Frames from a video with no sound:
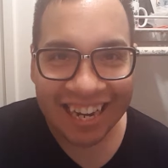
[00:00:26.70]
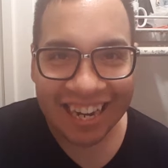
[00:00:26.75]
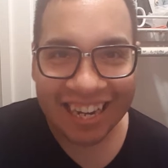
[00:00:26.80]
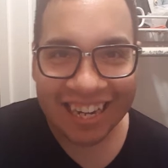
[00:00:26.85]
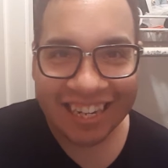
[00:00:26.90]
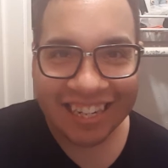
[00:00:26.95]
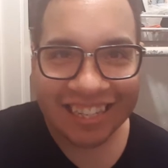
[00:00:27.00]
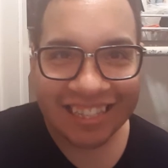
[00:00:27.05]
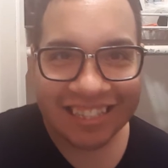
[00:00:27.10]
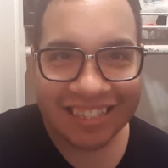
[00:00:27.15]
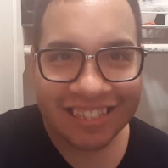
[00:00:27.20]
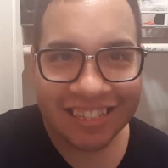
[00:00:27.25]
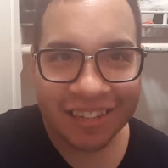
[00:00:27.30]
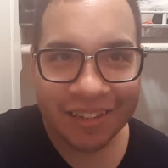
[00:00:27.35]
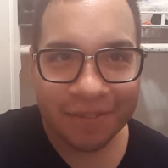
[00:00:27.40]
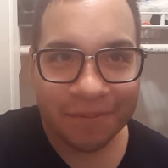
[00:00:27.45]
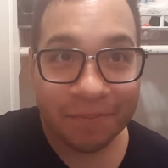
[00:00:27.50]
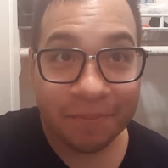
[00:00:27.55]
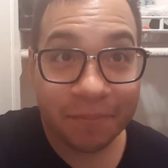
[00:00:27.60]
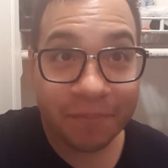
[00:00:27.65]
And
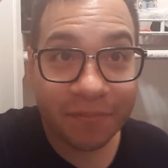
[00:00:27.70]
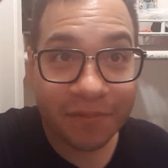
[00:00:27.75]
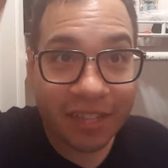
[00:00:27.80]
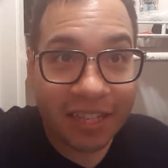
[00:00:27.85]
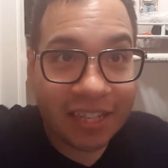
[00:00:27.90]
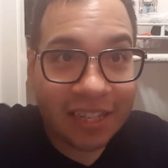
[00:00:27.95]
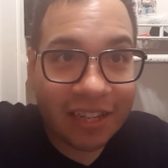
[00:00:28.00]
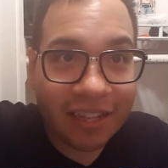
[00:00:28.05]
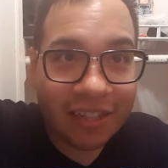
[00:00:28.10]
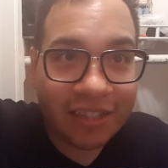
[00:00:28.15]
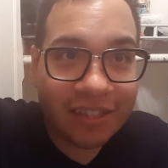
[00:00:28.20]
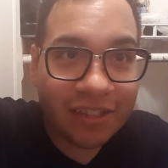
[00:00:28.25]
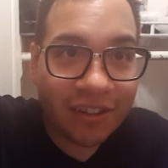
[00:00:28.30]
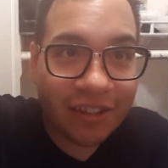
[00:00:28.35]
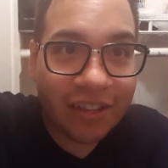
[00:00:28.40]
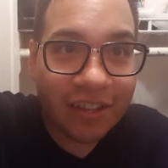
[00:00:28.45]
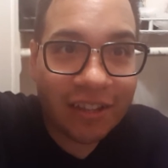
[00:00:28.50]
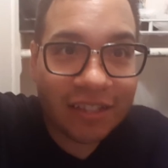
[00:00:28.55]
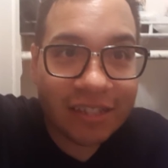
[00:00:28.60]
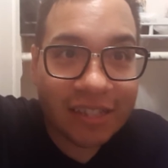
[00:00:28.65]
so I
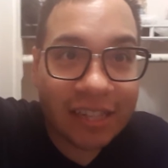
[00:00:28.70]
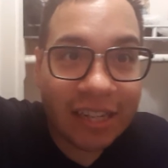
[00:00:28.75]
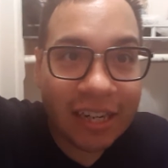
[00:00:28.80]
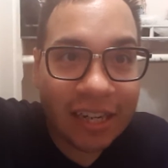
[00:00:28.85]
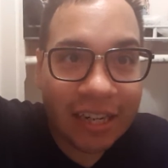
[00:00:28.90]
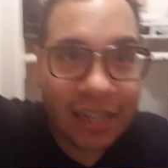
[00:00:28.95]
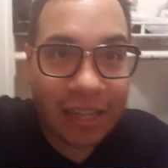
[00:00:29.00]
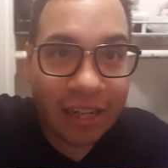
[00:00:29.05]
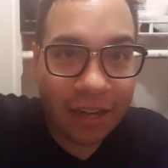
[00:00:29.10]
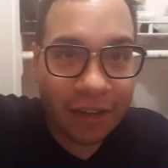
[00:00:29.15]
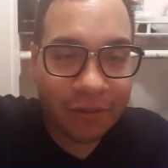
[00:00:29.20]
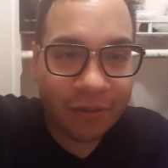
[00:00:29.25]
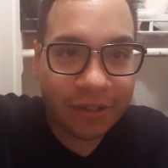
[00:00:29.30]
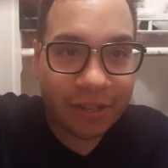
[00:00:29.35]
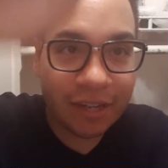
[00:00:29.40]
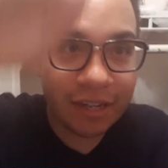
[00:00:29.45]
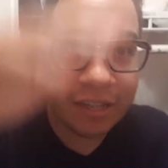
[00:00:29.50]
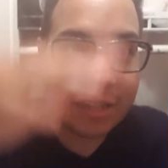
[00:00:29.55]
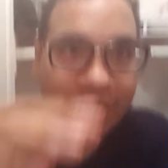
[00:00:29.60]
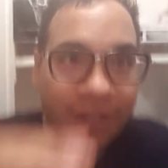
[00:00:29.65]
thought today I would
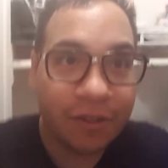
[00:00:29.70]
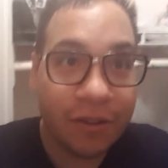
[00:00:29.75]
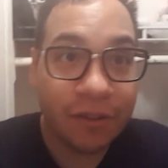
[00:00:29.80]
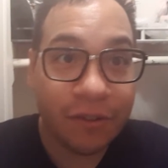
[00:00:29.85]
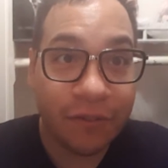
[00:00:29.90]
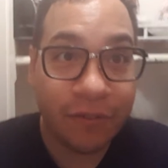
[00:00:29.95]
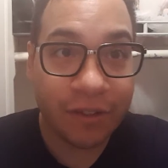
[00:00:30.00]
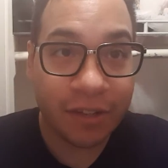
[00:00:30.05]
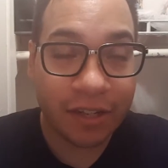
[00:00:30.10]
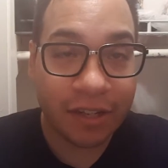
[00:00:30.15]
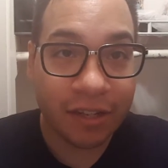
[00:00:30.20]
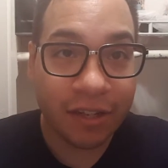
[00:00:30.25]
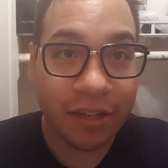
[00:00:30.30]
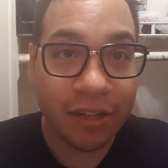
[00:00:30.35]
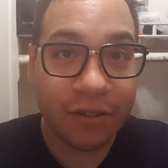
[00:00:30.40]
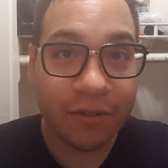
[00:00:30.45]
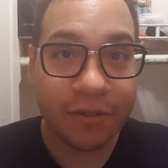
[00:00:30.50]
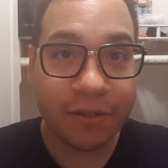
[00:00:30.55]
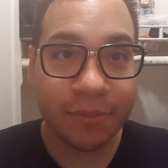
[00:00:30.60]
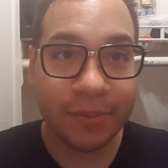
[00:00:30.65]
kind of go over the
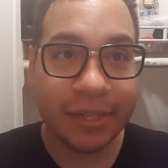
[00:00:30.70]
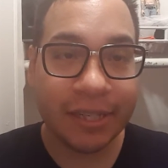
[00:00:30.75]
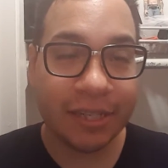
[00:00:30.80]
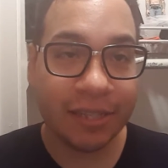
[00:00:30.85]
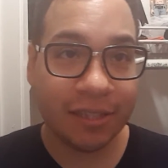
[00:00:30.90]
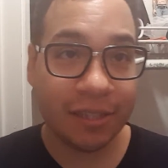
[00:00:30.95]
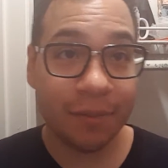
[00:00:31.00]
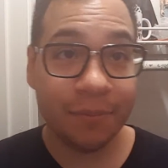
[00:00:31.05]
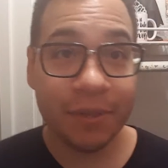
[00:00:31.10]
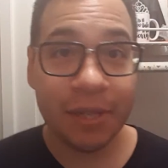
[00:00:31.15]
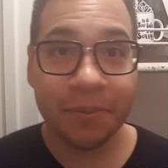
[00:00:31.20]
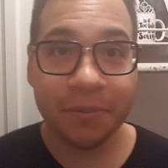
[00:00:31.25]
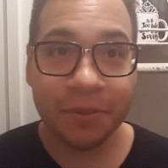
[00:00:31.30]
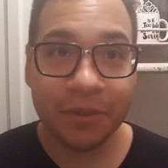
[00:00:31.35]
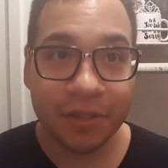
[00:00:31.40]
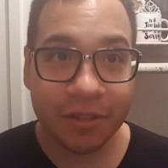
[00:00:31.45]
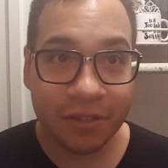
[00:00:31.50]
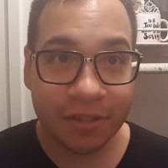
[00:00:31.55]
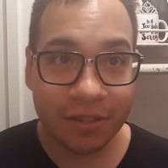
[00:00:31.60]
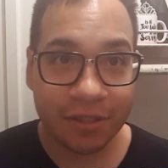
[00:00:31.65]
clothes because sometimes
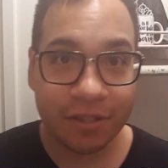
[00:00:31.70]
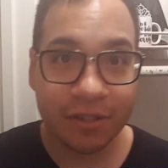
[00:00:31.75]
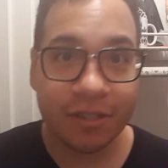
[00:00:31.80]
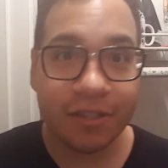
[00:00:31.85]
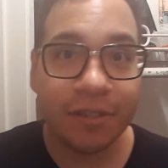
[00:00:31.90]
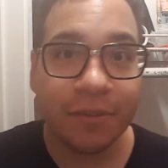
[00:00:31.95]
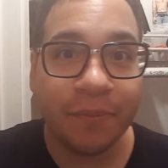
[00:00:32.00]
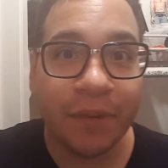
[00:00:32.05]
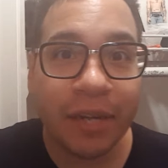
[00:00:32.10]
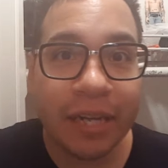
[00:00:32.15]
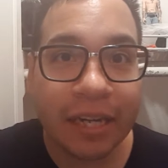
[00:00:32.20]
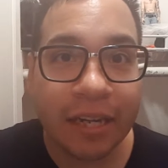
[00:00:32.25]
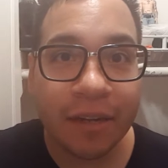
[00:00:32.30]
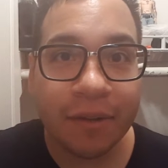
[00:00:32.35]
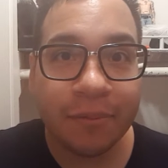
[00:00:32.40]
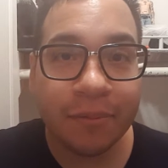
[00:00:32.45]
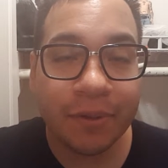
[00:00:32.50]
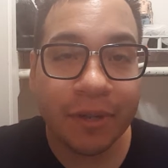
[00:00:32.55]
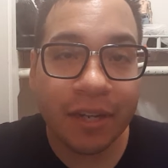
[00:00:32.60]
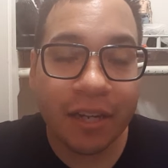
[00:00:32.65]
when you say just the
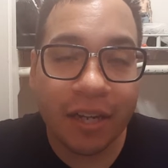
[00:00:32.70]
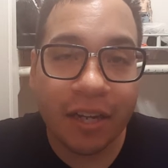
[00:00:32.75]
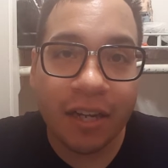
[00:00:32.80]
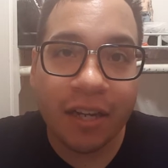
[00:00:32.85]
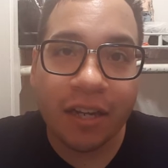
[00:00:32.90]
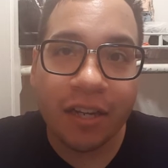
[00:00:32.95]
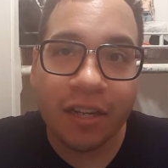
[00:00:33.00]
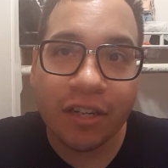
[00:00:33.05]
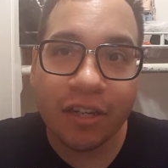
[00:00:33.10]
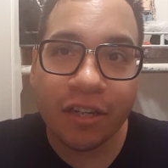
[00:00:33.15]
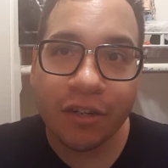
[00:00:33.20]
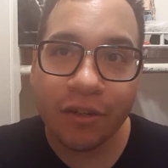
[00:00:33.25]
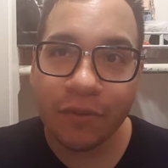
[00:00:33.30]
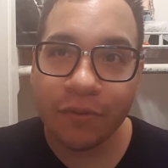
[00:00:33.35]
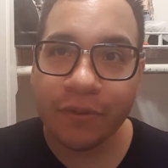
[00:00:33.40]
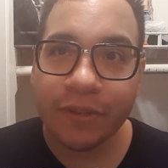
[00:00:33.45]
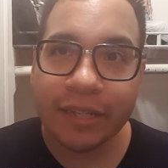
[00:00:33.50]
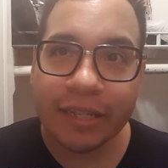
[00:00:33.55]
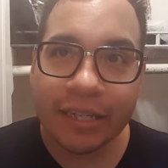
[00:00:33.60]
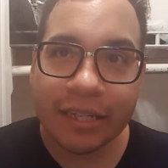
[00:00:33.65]
makeup, you don't
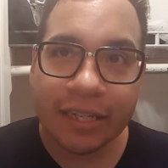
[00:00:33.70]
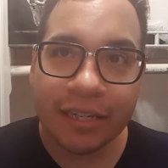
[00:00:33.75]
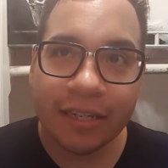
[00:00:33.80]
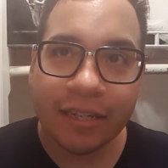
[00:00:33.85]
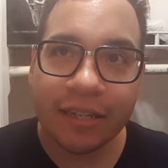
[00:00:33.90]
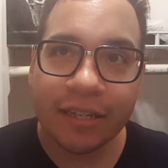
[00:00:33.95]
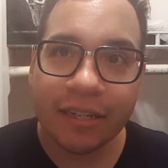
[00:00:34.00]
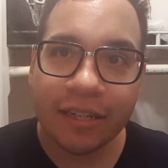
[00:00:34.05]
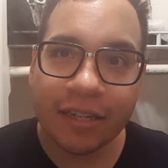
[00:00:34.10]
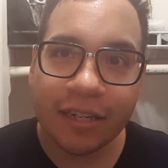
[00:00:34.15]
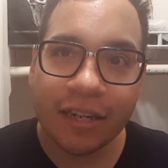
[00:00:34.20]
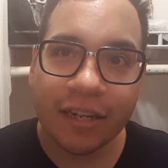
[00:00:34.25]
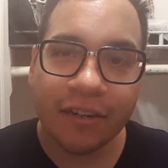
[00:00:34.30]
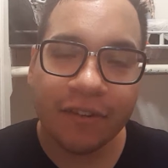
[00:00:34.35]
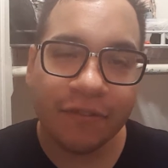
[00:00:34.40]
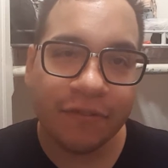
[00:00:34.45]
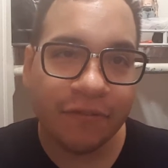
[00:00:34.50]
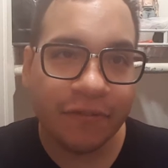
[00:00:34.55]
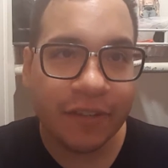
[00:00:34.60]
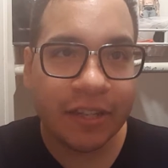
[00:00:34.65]
really get a
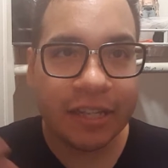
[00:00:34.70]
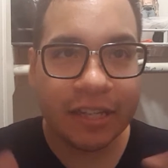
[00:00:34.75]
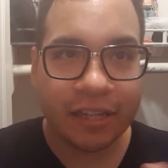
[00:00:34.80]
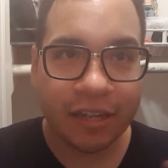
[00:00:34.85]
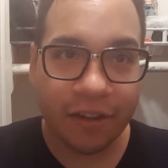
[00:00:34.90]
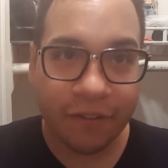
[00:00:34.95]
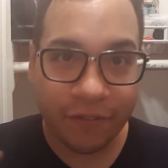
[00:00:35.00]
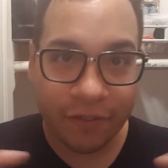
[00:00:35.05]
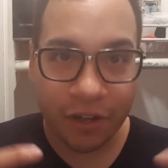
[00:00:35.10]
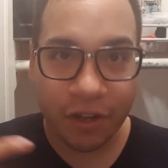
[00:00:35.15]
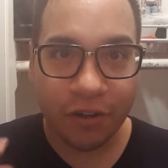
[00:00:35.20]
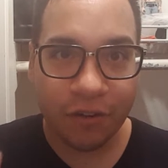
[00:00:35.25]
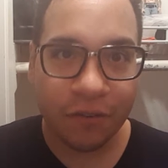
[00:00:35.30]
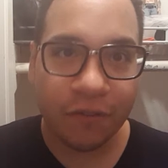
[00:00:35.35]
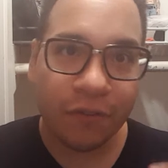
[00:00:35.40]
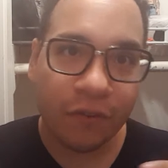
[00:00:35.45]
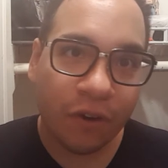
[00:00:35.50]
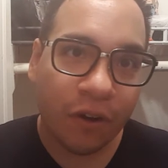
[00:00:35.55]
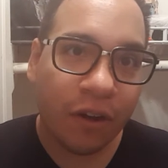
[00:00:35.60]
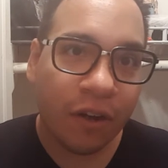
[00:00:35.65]
feeling of the
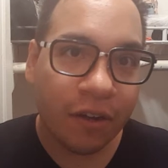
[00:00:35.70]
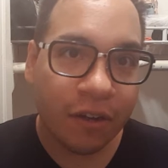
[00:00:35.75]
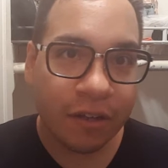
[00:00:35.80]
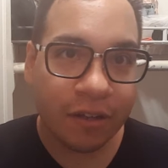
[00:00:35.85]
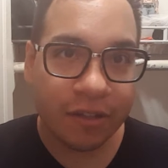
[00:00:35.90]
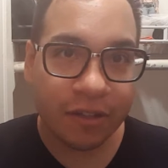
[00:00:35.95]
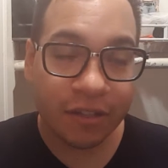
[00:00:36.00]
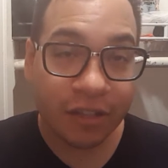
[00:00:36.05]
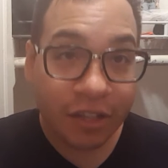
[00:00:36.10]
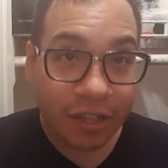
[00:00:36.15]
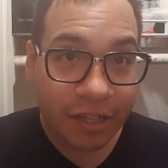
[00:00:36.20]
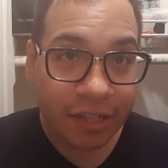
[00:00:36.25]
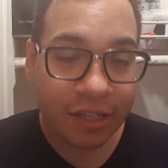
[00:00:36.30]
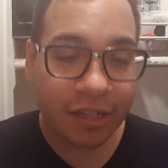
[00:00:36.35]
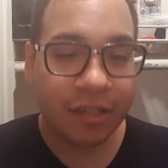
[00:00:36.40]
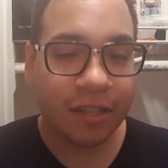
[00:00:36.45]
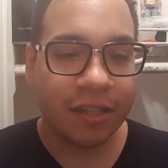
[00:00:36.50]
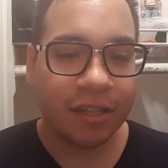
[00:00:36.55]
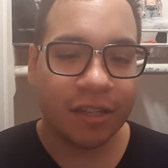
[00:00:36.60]
overall look.